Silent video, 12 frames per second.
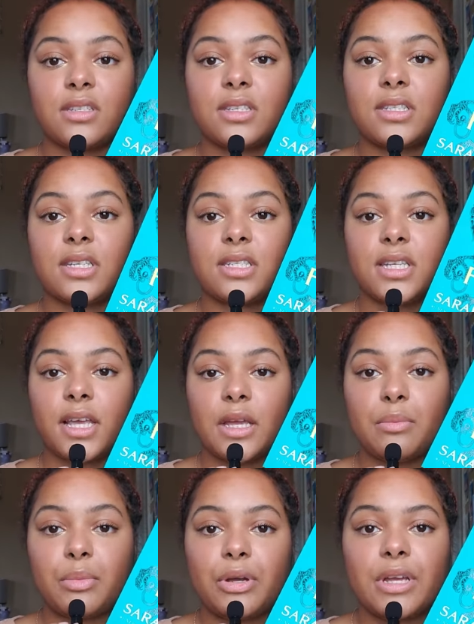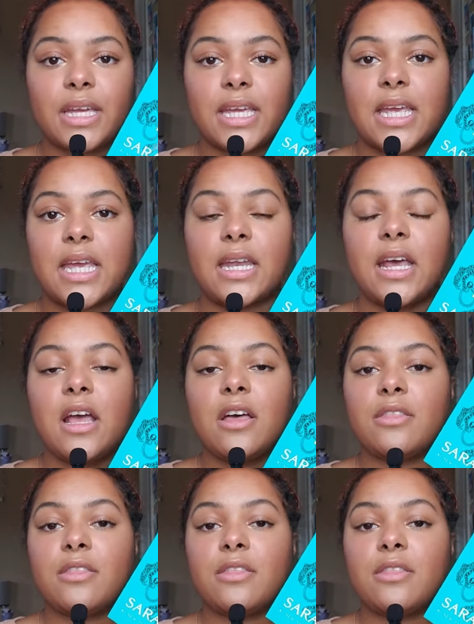This is the second book in